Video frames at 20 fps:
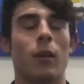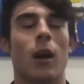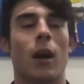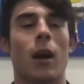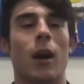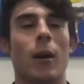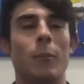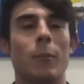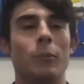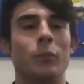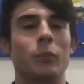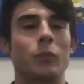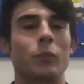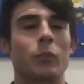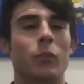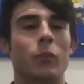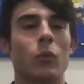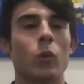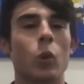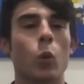Um,
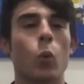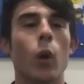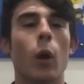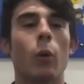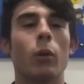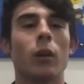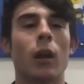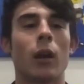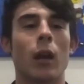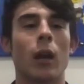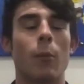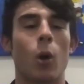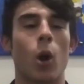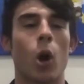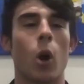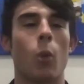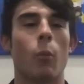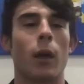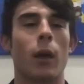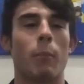Where I would come
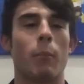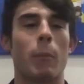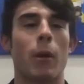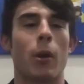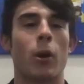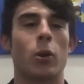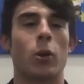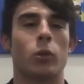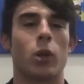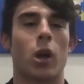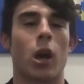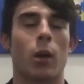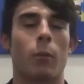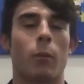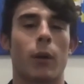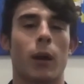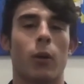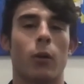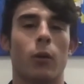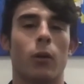home and my parents would talk
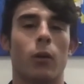about,